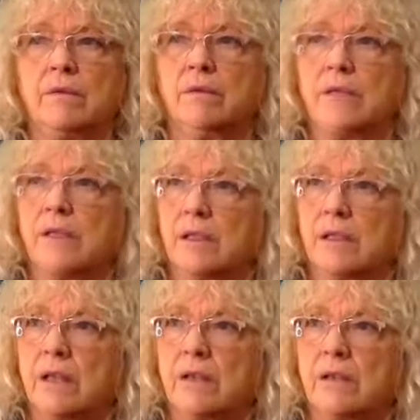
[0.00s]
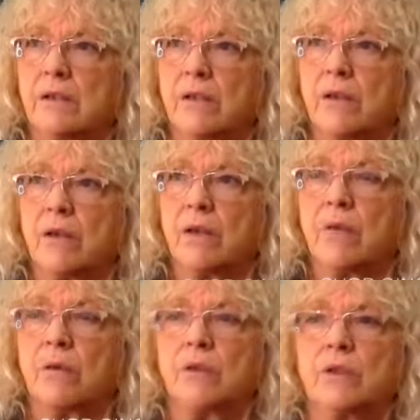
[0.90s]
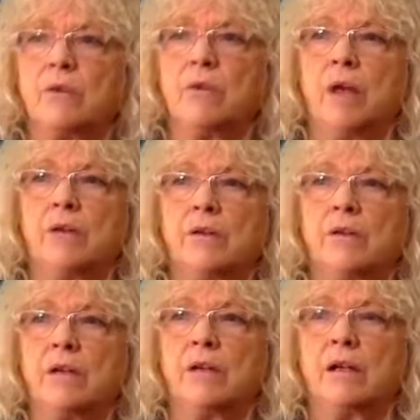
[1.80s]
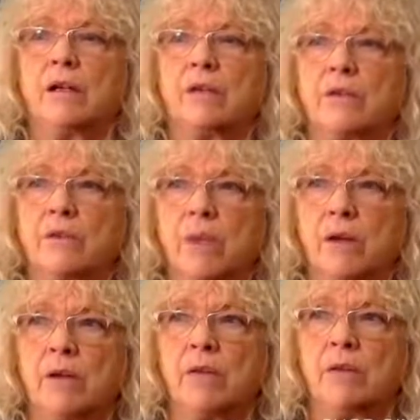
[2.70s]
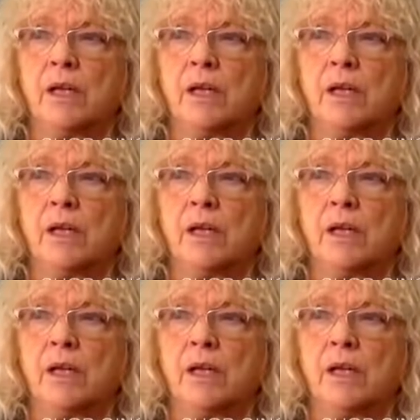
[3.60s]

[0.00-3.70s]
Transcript: six lessons i think it was you enter into color as well